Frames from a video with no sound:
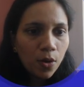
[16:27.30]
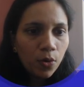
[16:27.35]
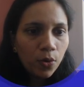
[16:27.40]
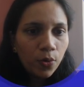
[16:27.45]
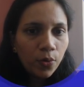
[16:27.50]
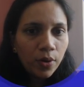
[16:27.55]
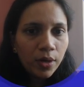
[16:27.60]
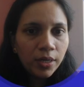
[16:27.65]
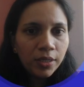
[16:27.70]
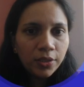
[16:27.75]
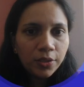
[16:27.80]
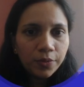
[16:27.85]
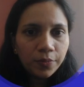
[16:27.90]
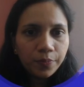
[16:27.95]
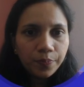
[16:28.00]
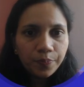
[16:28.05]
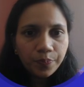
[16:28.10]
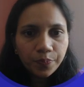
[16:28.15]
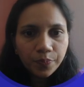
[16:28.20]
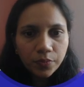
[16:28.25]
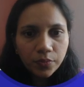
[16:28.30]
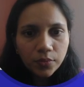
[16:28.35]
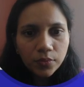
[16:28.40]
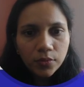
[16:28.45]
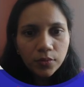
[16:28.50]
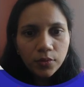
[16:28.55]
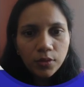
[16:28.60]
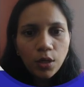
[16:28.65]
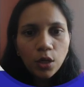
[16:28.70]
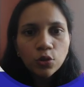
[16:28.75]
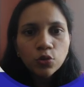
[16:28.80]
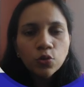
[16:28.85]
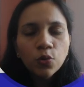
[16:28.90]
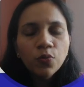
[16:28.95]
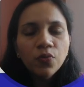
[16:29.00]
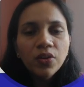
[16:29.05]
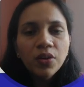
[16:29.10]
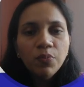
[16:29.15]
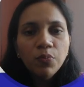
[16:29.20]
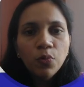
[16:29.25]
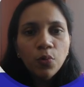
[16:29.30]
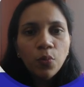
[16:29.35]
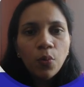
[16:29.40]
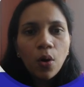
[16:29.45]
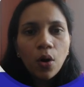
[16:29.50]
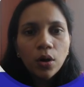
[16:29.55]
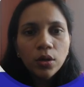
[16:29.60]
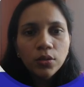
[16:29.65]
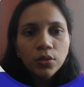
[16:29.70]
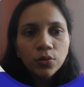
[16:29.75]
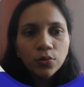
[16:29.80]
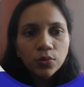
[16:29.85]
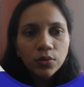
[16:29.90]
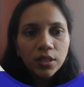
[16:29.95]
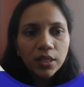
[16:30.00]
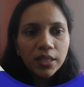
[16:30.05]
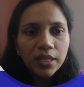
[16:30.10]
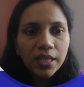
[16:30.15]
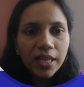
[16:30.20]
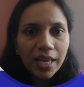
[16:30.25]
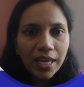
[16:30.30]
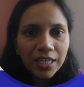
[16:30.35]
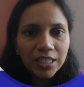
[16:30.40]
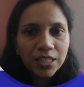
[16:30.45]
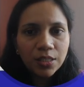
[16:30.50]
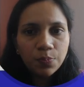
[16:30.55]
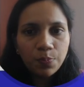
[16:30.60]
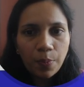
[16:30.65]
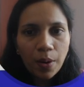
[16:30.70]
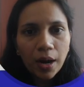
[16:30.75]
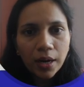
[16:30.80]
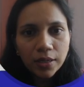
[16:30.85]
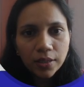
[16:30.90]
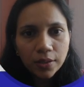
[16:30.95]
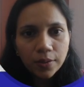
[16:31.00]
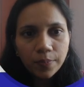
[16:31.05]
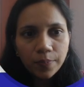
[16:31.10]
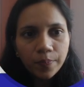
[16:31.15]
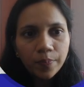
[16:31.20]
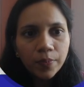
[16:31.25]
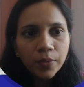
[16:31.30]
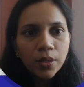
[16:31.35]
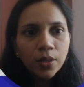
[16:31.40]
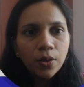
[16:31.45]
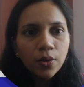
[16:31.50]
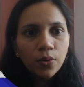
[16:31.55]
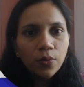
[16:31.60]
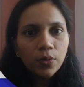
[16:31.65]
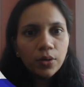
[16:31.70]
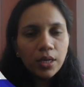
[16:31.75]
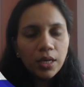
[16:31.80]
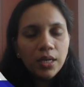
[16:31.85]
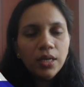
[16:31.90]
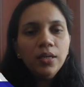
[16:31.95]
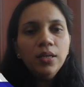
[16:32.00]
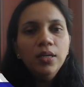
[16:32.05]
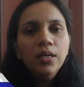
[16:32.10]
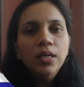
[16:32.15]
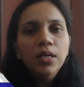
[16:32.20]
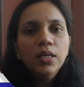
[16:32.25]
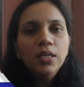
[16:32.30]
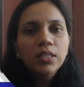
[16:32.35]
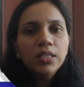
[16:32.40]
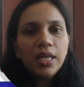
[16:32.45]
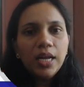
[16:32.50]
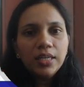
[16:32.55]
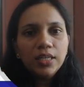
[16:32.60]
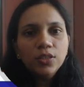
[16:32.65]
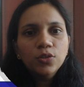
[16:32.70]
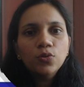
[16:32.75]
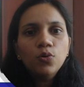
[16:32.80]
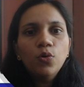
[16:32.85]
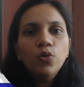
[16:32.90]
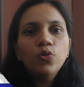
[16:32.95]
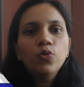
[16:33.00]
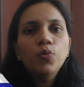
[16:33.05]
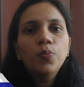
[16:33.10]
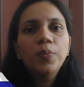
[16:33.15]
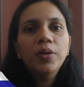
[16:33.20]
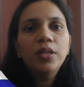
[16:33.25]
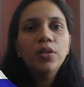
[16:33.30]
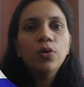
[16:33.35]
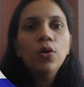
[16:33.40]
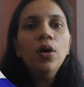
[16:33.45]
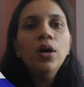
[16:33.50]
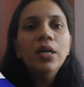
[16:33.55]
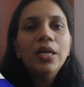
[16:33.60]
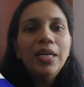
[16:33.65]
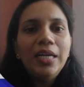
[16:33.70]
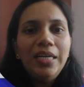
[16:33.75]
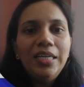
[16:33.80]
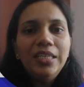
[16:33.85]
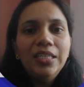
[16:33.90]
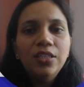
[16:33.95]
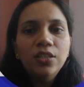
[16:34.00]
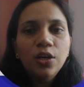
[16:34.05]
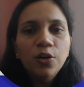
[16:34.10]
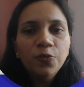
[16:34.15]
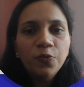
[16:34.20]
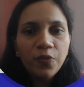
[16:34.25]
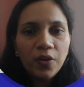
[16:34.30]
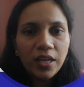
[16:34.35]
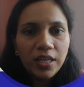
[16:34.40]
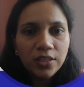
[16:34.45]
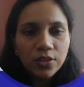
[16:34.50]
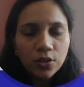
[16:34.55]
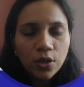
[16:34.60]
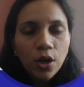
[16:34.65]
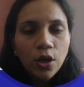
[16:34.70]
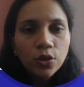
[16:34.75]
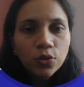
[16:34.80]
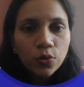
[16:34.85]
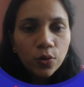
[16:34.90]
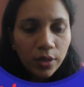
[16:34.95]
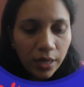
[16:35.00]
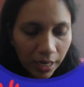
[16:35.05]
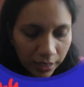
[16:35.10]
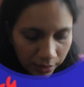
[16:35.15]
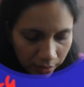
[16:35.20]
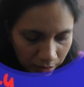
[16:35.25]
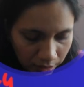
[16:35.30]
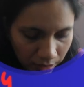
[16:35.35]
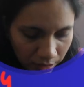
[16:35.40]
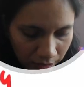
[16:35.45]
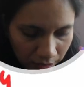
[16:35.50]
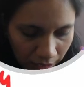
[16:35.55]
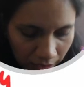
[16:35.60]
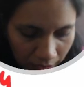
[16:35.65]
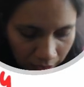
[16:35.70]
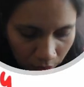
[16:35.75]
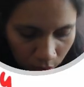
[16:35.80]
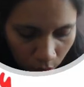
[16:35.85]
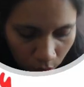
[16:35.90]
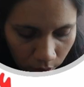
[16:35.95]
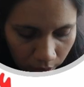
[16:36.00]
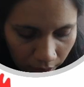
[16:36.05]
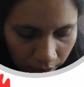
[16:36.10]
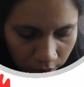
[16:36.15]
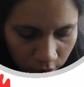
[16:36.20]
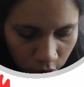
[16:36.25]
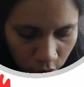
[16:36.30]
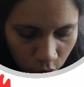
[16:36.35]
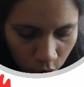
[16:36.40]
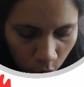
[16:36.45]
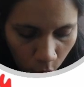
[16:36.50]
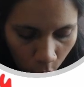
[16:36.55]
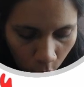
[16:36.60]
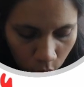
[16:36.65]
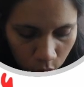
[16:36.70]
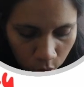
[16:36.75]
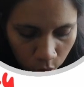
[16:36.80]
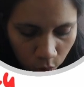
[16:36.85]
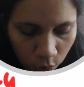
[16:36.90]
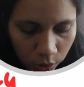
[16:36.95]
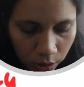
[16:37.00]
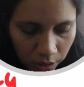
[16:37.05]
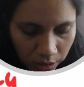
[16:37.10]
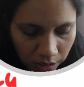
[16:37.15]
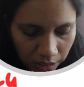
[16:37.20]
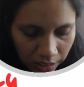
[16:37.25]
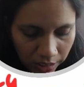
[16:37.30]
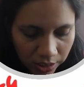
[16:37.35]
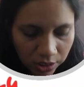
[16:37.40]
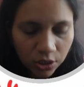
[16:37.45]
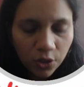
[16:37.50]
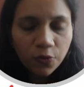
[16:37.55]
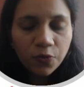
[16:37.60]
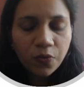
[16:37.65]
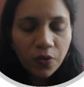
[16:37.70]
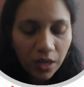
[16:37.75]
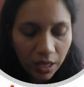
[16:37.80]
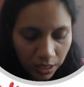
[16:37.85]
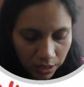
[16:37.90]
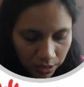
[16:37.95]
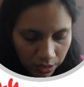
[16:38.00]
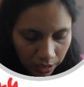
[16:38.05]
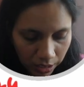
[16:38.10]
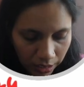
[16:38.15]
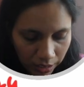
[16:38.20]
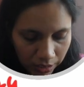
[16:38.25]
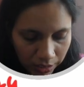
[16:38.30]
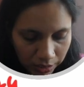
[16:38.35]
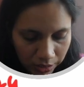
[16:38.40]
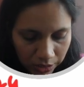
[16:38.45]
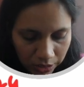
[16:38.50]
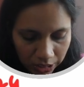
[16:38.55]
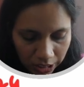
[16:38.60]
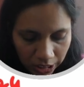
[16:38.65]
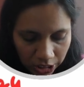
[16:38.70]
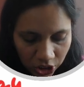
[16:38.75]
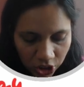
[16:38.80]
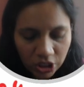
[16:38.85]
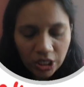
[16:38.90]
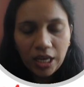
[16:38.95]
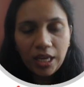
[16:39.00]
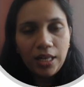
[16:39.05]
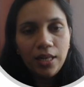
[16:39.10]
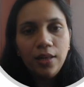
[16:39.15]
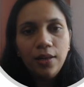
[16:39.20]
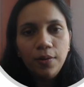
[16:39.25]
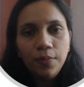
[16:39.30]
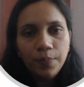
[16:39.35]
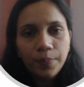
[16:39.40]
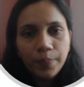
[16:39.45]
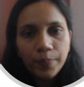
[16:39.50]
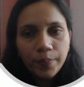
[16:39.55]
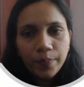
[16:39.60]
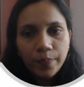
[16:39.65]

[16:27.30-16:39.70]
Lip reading: Right? So we move on to the next part. Okay? That is going to be your interphase. So let us see, or let us go through this interphase in detail.